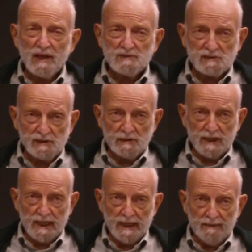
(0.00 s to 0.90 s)
as
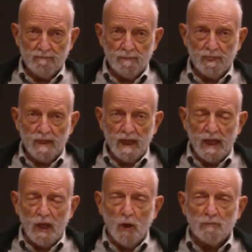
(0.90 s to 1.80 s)
clear-cut
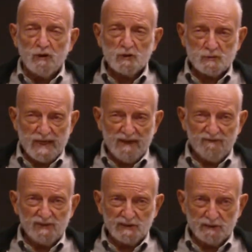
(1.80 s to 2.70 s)
because we have
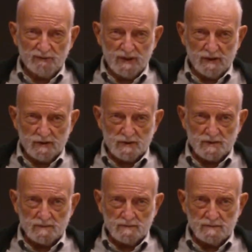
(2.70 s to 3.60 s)
filter feeders.
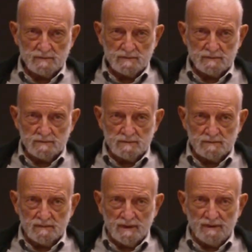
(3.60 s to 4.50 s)

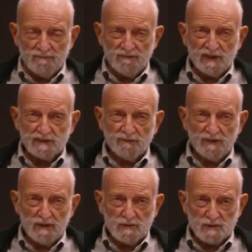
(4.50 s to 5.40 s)
Filter
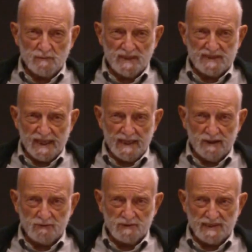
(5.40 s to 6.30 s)
feeders can be tiny
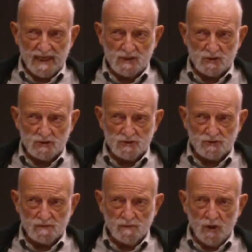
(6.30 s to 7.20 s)

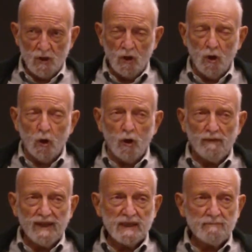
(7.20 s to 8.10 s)
crustaceans or
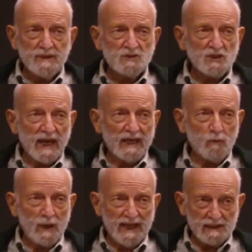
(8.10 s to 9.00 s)
they can be giant
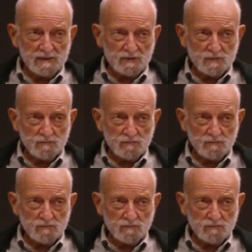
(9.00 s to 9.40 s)
whales.